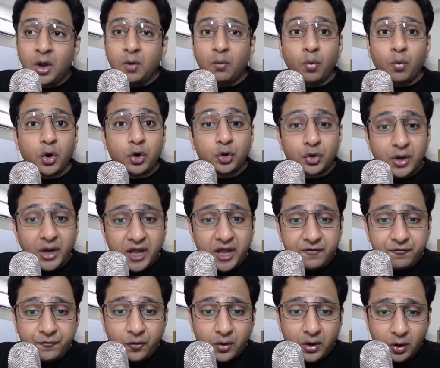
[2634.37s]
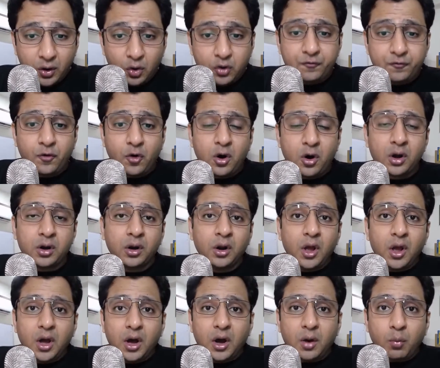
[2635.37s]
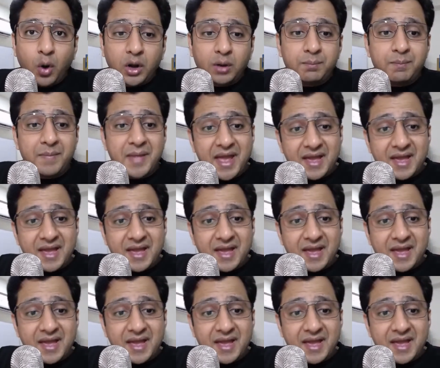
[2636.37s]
what do they look for, what